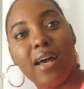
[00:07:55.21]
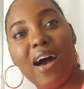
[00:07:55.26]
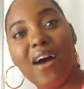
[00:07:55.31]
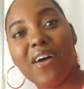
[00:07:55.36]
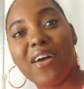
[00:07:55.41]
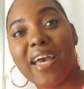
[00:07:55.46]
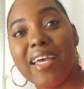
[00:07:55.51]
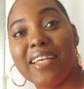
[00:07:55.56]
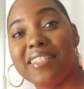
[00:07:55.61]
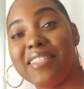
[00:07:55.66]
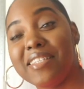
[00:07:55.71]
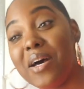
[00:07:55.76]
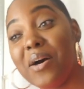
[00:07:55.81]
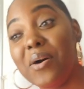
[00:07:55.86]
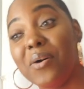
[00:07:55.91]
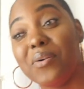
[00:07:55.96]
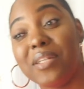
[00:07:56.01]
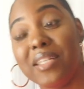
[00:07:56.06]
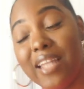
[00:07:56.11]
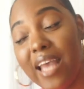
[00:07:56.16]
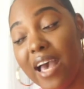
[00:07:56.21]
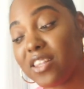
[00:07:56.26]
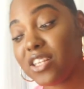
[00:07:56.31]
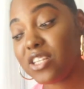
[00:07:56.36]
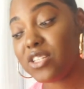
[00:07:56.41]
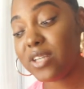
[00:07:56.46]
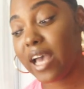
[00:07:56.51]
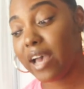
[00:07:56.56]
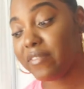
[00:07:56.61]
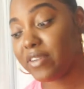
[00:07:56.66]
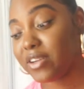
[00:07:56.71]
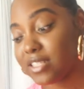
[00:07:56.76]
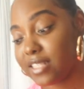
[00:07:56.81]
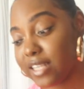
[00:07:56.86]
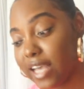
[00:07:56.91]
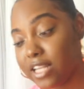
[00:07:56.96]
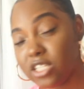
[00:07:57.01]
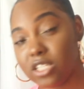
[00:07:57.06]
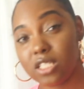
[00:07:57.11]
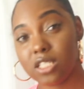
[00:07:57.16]
Okay, so now that you have your
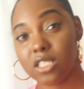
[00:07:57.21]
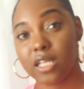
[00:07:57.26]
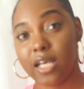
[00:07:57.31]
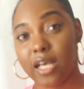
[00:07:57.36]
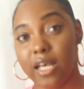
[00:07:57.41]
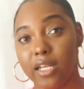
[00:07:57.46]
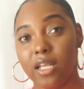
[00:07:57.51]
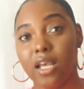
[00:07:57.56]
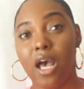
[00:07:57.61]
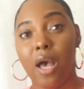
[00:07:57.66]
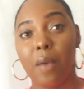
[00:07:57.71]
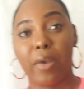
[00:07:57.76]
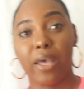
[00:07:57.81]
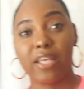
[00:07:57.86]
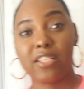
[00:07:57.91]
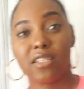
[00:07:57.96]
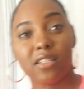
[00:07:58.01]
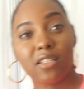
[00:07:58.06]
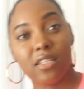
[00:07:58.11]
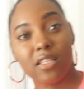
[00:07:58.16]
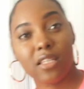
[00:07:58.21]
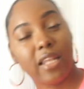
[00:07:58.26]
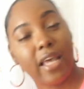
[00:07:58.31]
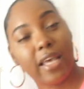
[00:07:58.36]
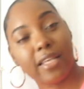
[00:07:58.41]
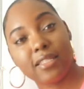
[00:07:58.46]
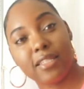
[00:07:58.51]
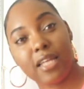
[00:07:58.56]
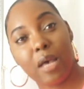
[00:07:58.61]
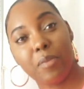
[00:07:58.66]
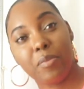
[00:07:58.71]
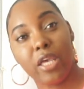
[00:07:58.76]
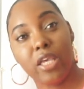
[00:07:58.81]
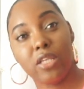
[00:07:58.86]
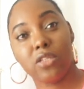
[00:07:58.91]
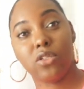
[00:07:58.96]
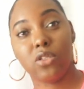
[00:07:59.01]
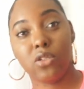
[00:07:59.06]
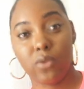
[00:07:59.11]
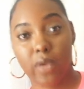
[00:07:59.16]
sketches done, basically the next step
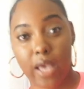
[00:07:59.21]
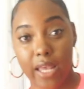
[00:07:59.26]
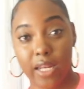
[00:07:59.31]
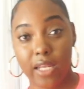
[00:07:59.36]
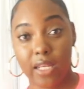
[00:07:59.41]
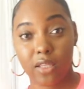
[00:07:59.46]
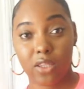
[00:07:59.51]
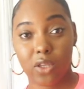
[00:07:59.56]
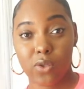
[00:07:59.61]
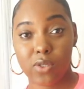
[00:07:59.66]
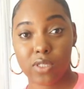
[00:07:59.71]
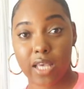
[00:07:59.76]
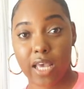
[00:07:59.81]
is to edit those